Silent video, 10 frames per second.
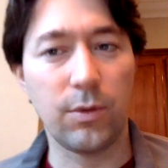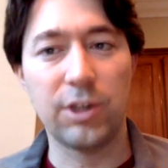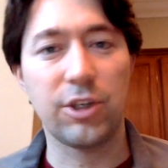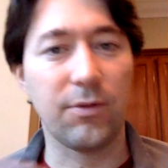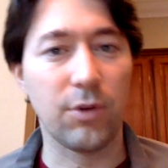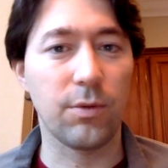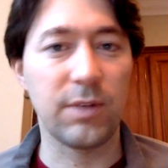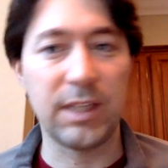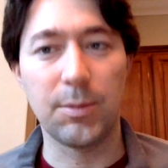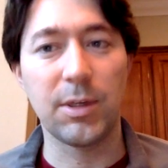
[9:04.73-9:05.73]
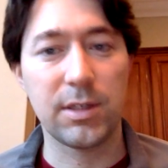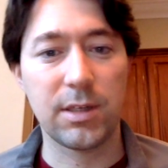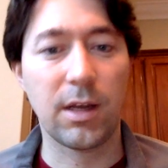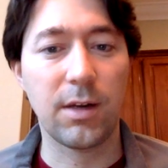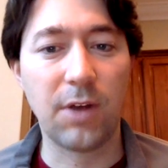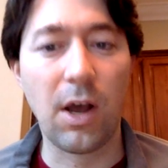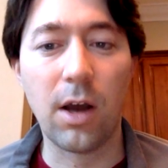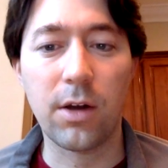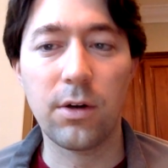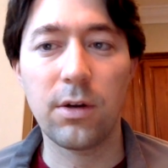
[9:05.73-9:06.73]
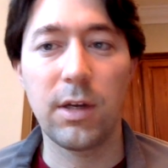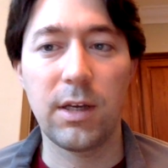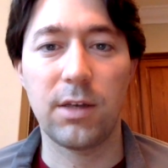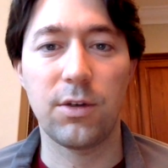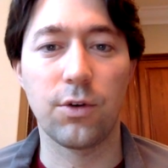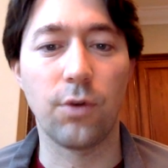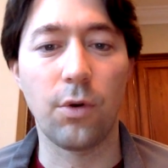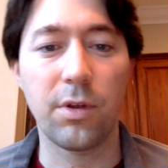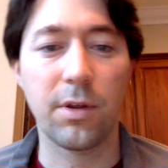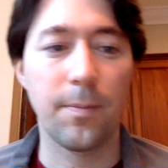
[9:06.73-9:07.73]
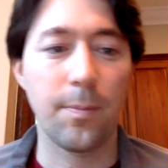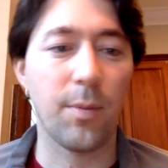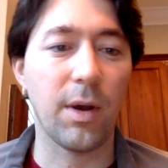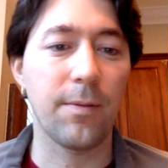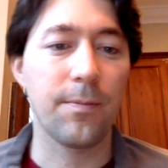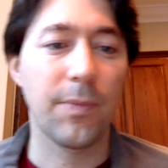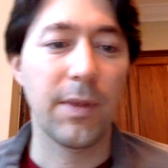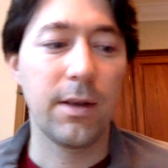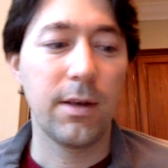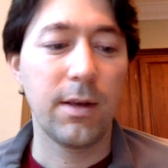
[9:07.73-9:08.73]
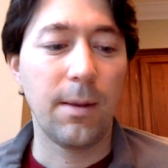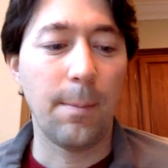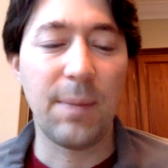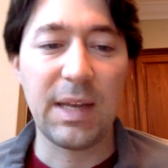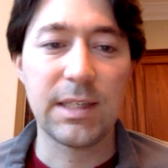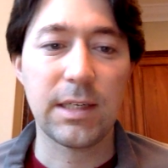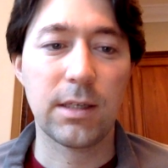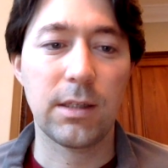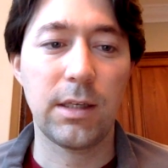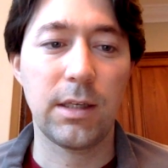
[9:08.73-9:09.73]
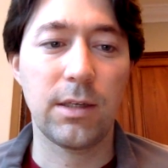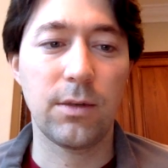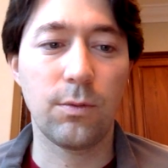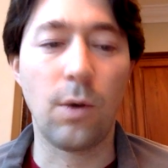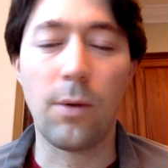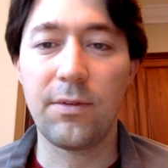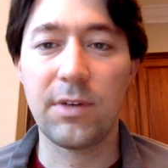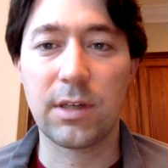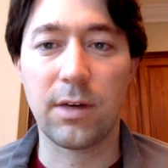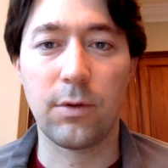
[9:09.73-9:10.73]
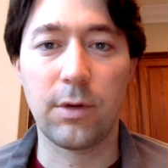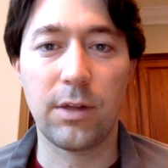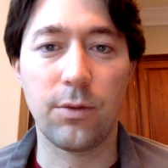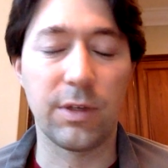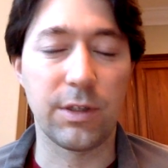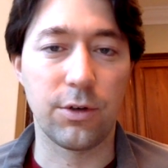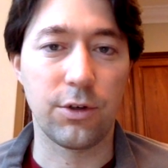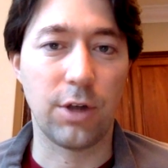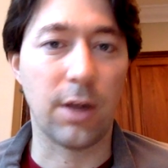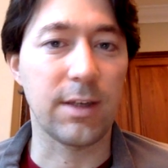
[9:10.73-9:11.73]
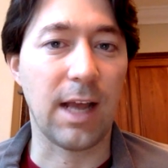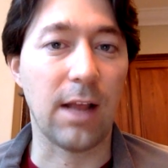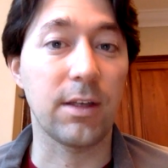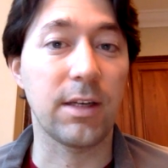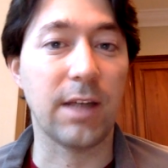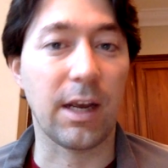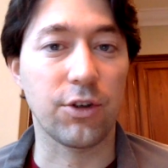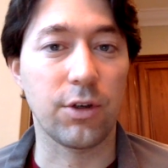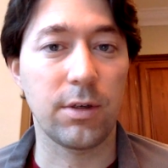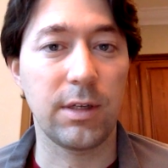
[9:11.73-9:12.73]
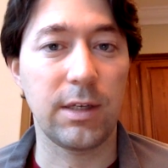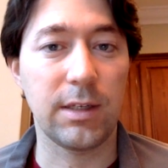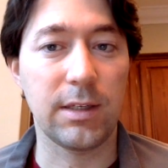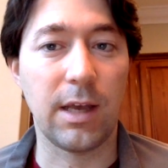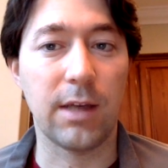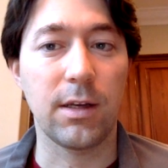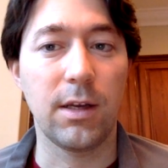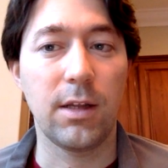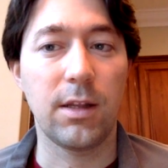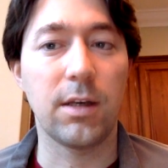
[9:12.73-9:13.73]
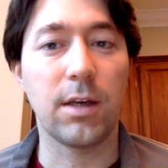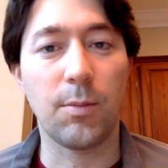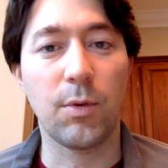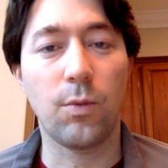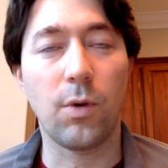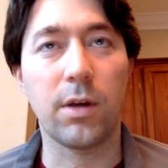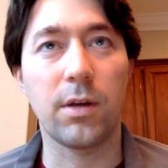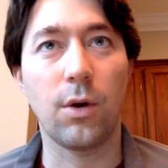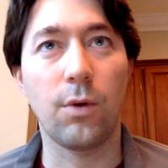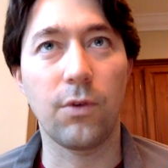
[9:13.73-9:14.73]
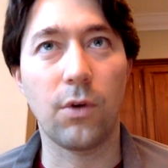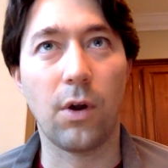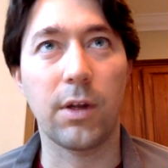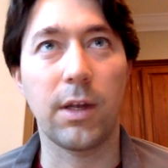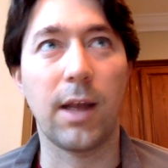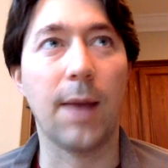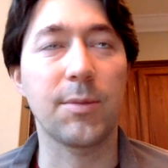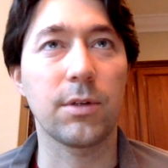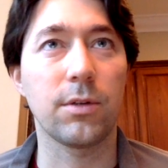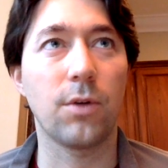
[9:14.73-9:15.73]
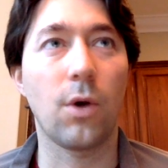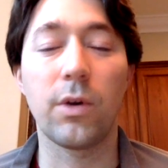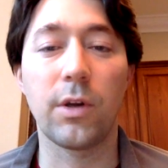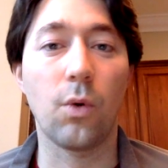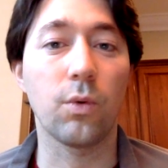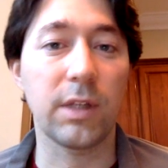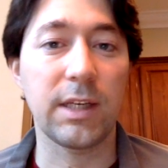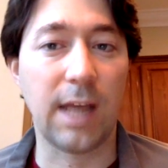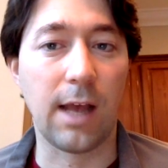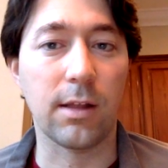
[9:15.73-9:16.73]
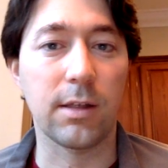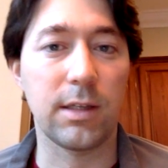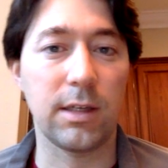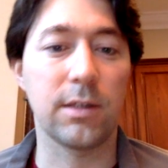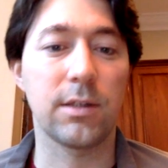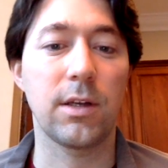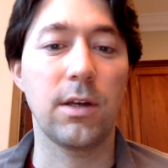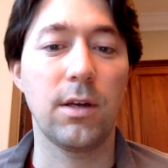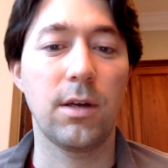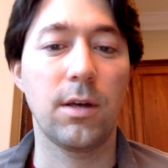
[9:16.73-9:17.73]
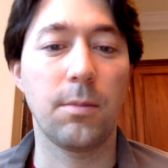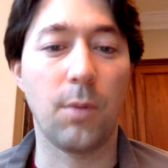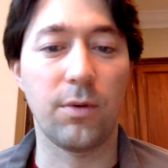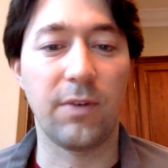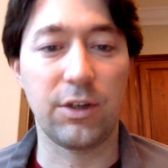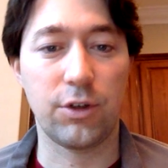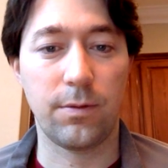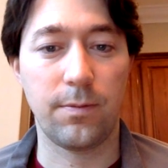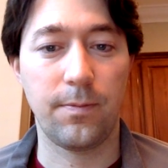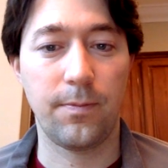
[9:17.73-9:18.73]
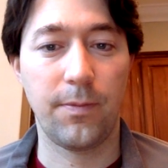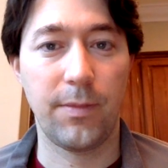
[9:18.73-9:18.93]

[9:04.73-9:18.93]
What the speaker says: So you each have your own demons to kind of conquer in your growth. But basically what we've discovered in the research on talent detection is that the number one overarching absolute and only talent is motivation.